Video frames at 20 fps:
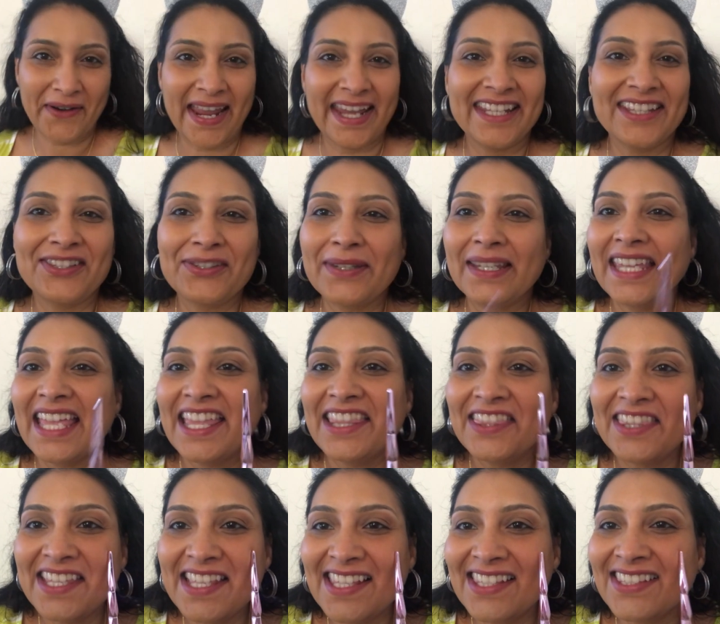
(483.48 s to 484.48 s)
right, so again,
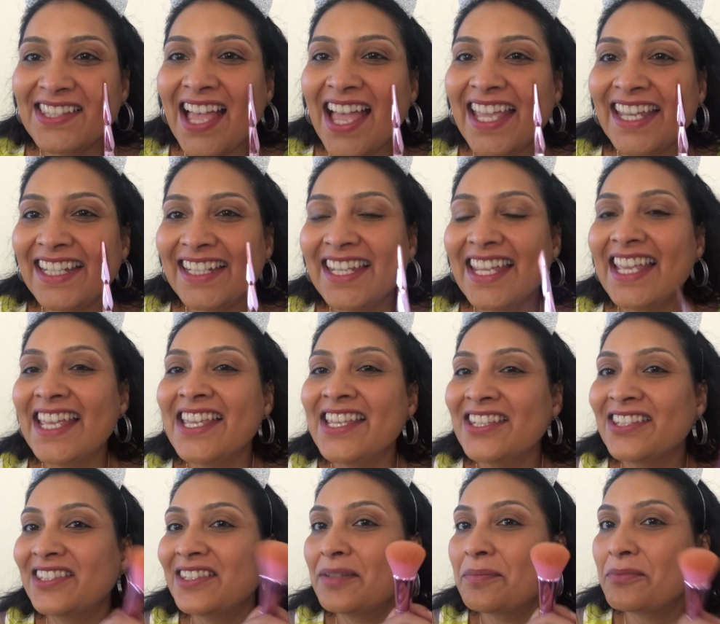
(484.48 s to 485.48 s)
this side
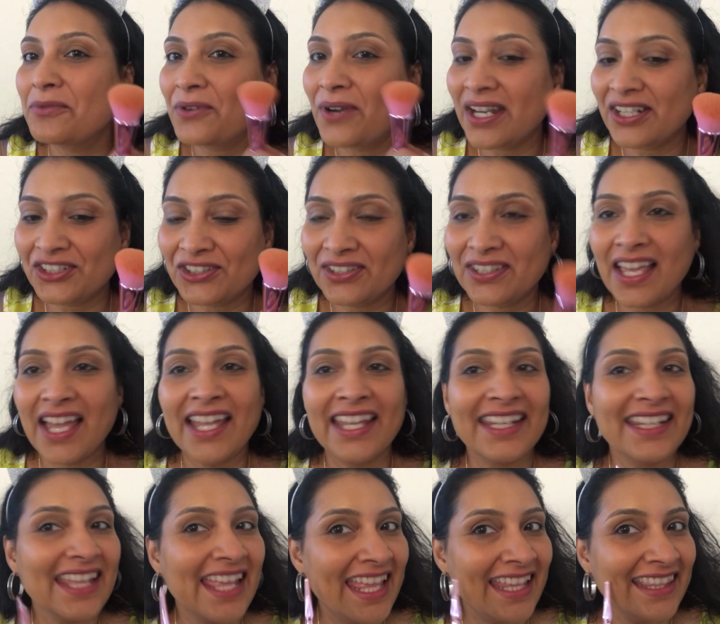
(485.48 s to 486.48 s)
is the brush
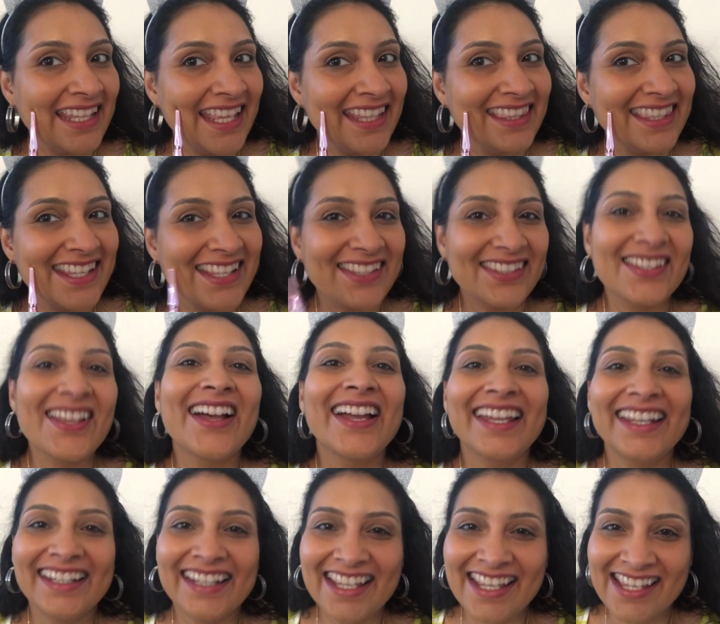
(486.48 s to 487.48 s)
side, and then this
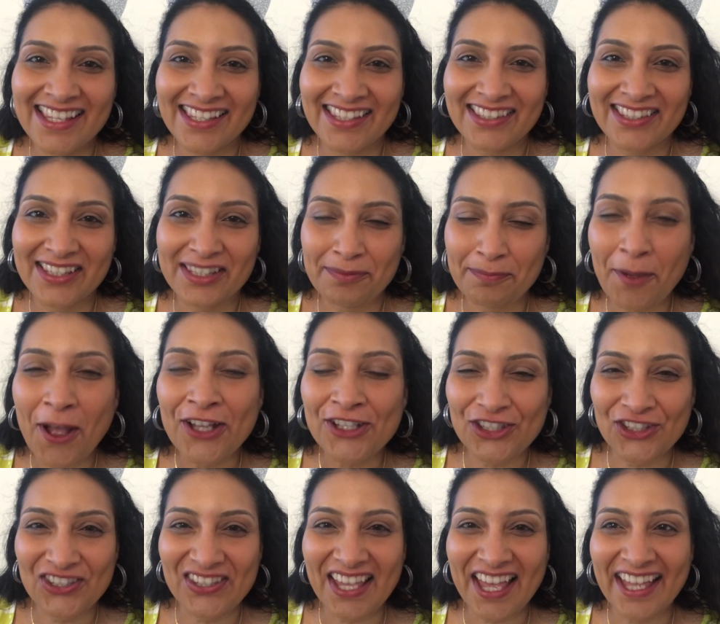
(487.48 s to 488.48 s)
side is the sponge
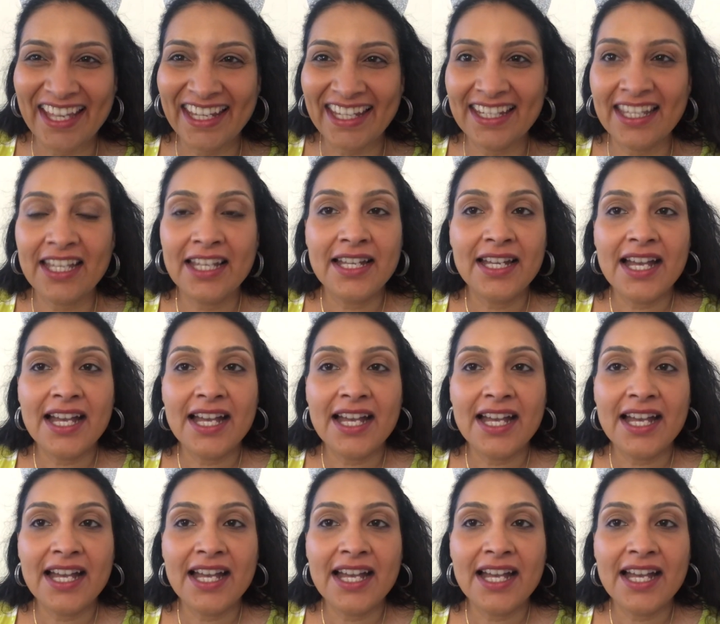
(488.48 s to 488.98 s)
side.